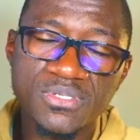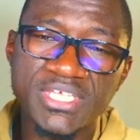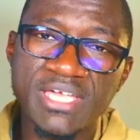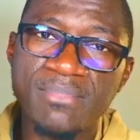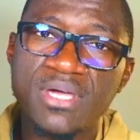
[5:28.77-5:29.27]
the
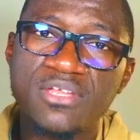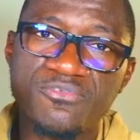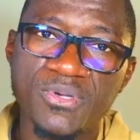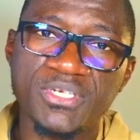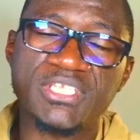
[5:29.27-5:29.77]
amount of
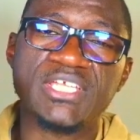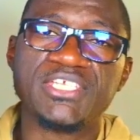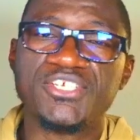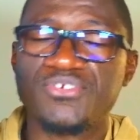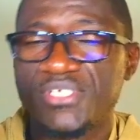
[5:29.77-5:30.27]
money that the
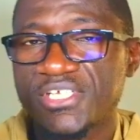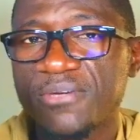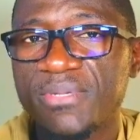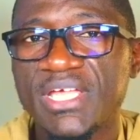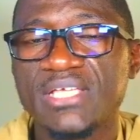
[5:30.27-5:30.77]
insurance
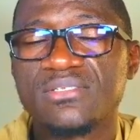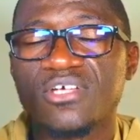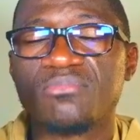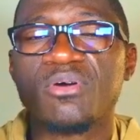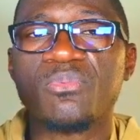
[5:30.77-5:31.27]
company has to
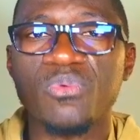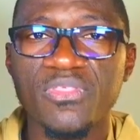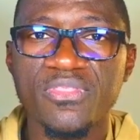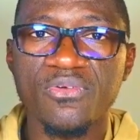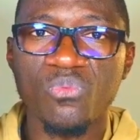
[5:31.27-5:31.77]
come up
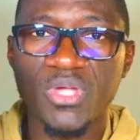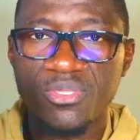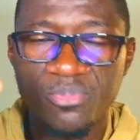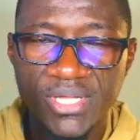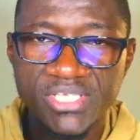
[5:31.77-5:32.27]
with when
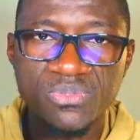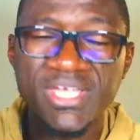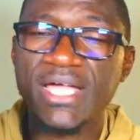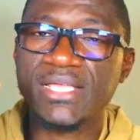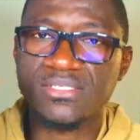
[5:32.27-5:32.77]
you pass away,
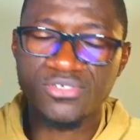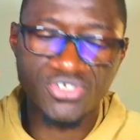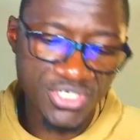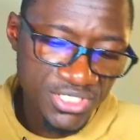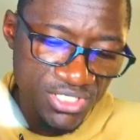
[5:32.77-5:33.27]
has not
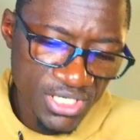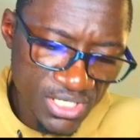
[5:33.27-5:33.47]
changed.